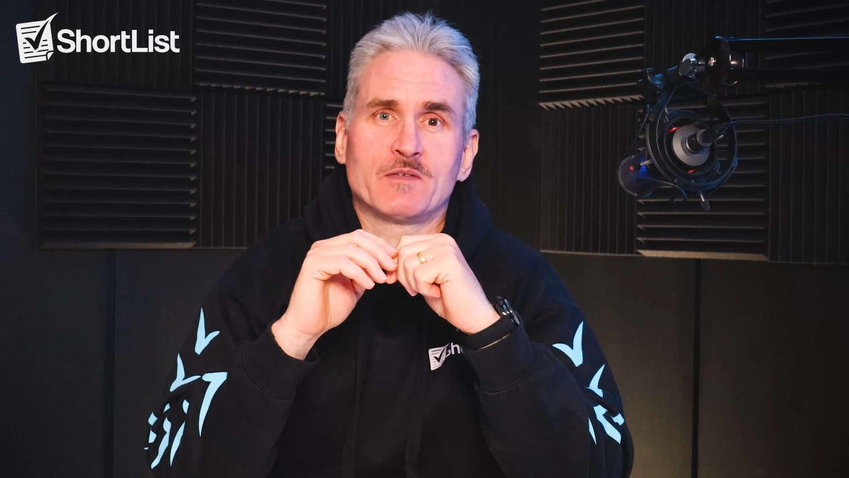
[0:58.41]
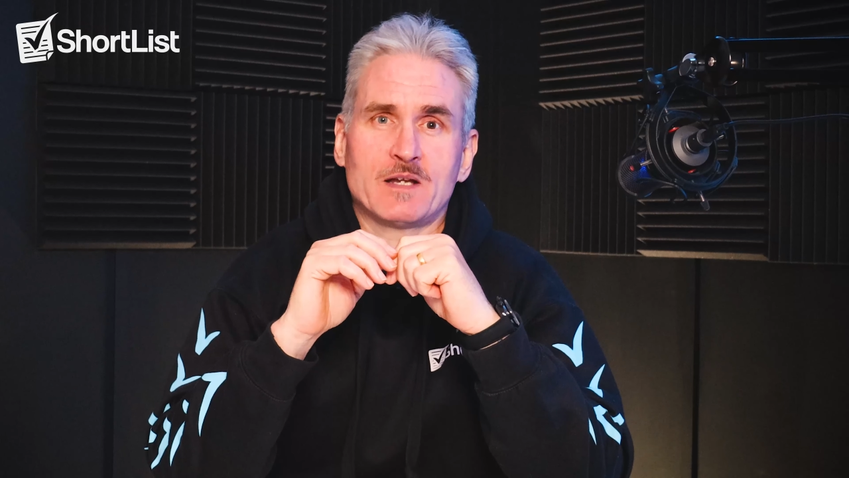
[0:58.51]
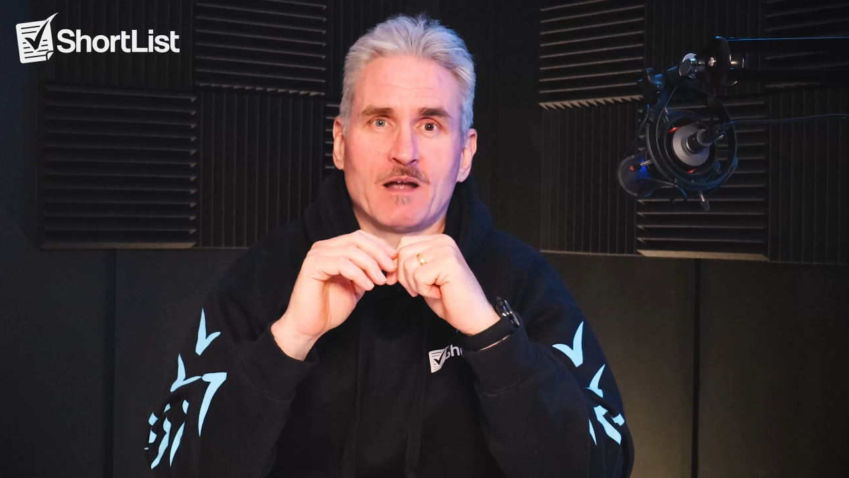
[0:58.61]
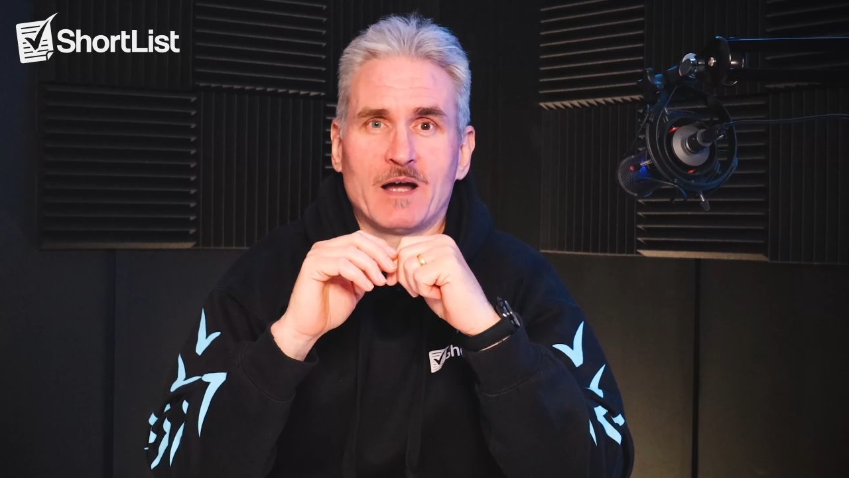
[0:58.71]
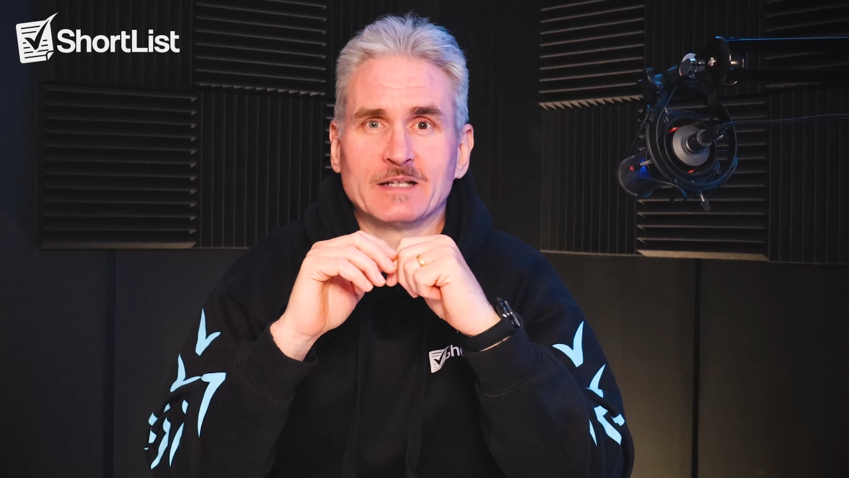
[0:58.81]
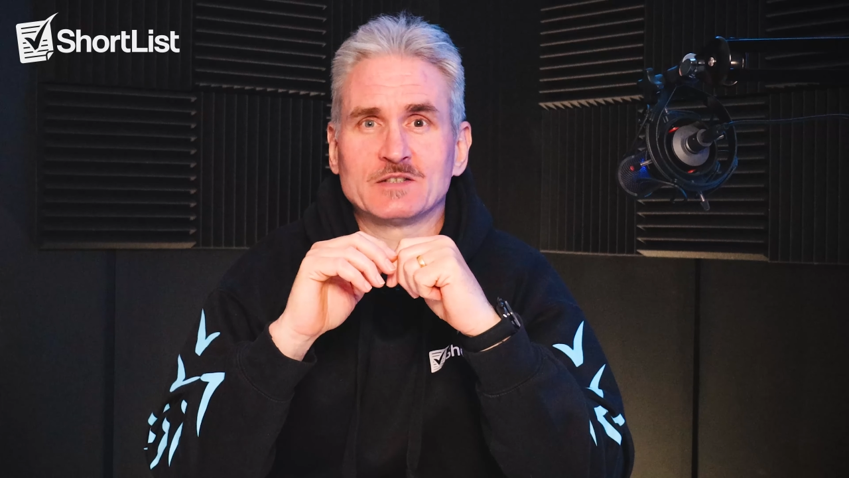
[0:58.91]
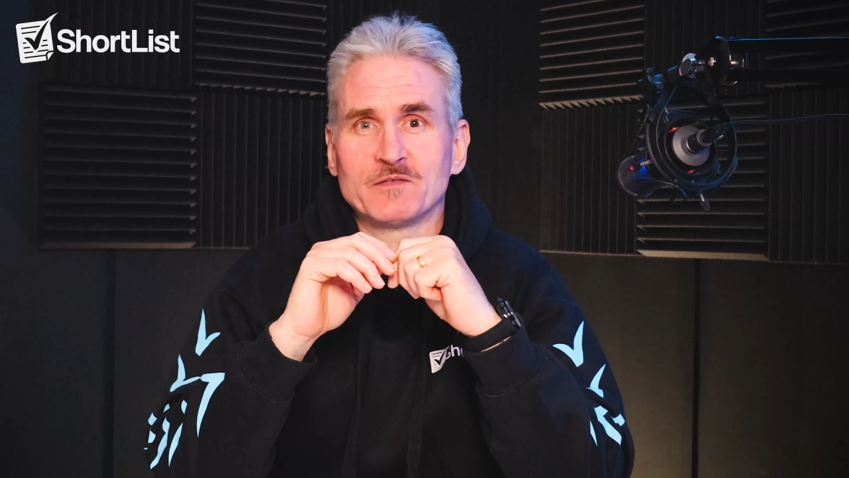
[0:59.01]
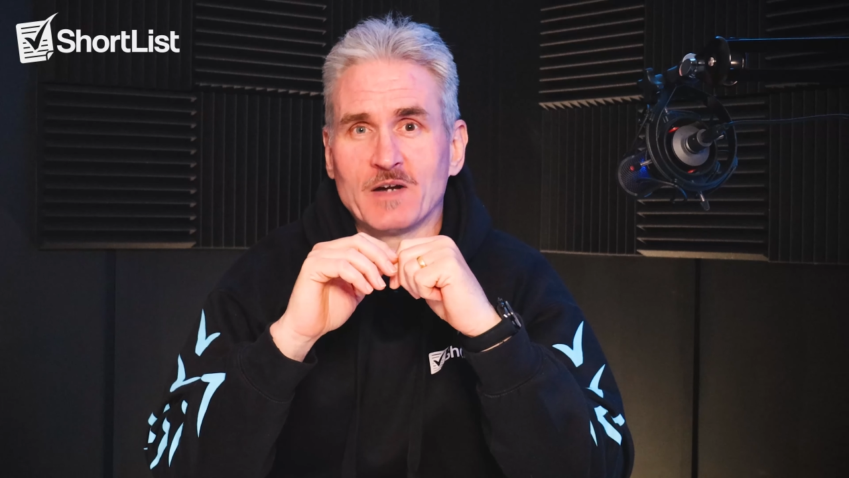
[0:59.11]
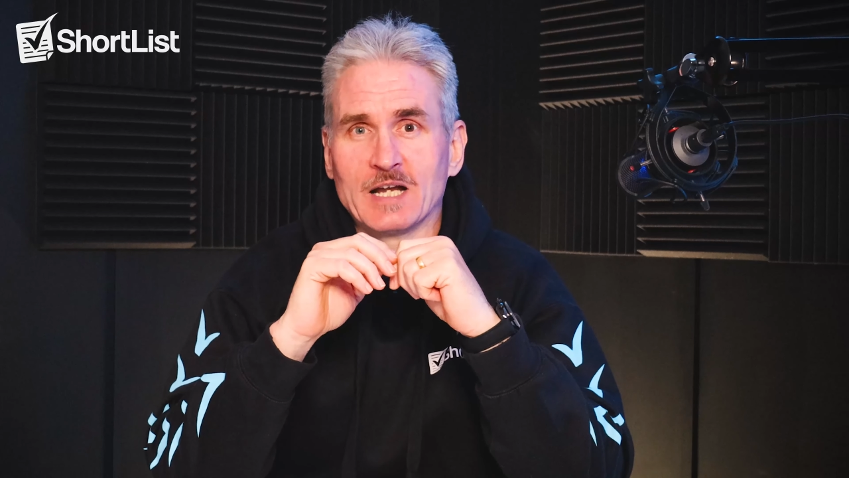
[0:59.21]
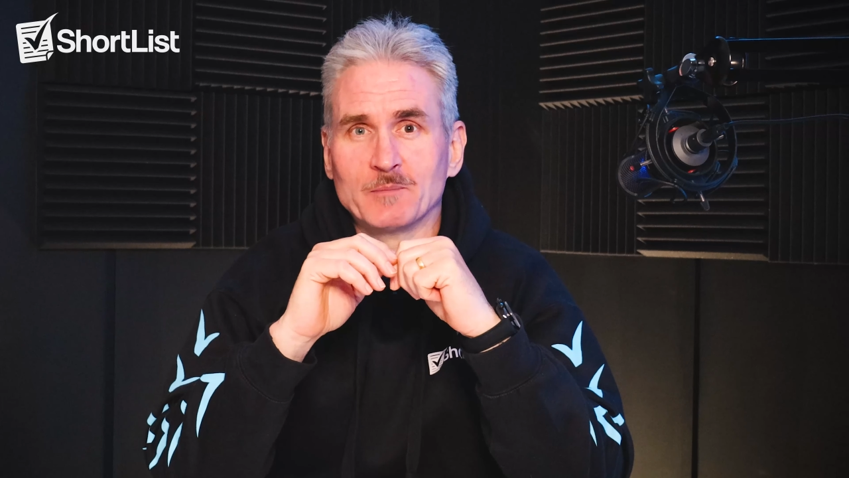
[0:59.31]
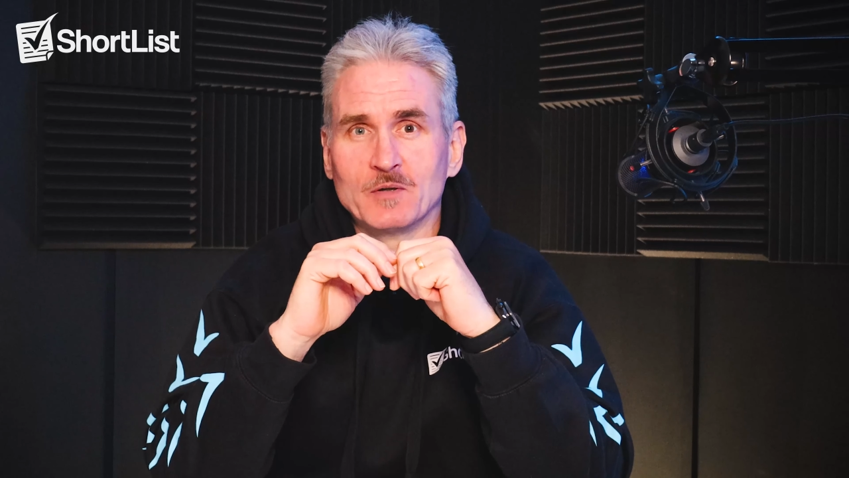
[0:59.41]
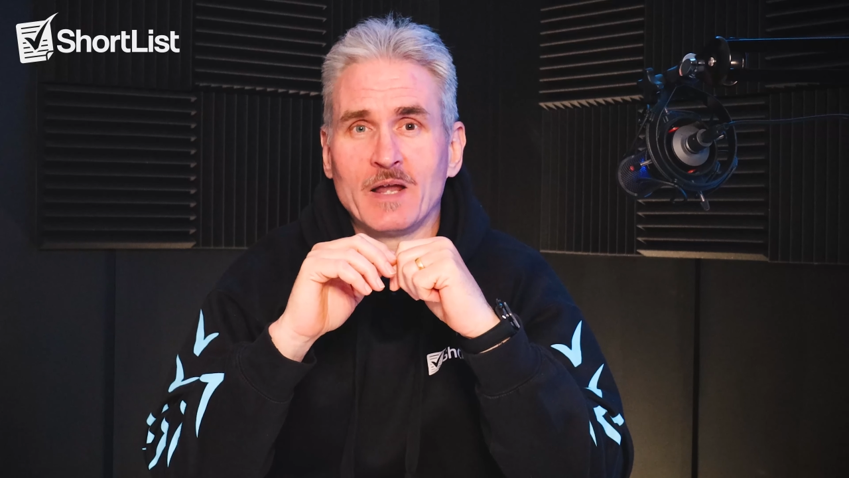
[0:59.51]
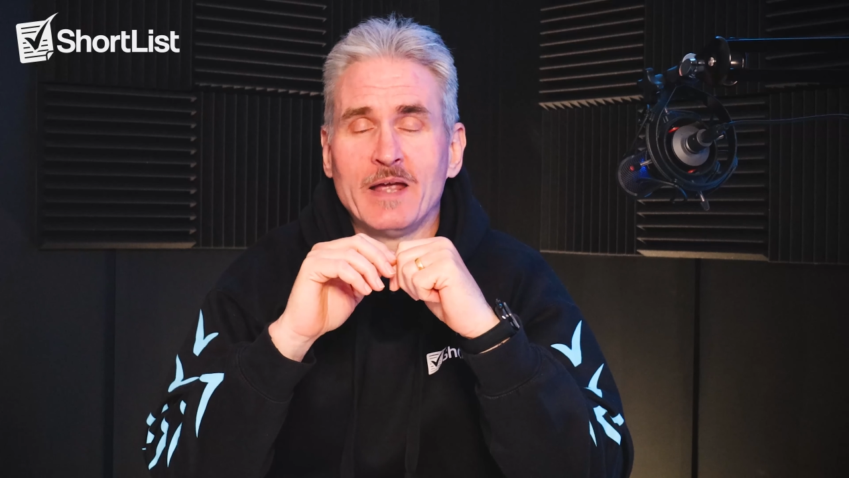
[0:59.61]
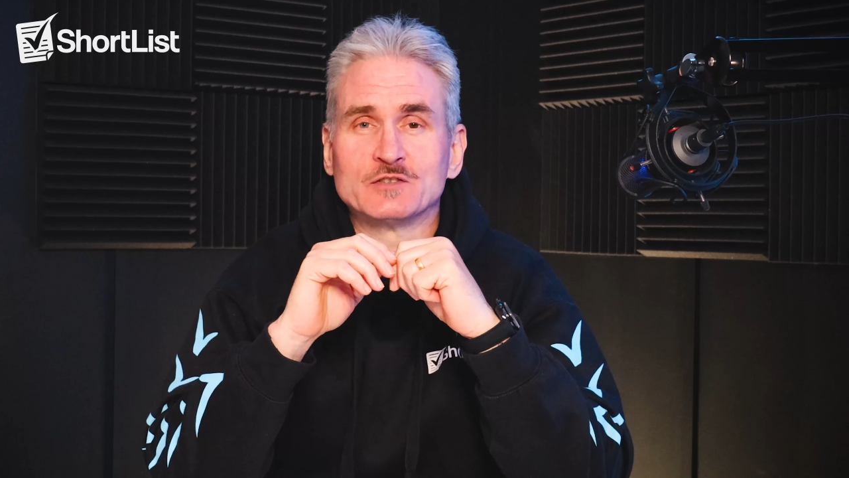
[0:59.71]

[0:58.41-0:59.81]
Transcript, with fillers: of the guide is available.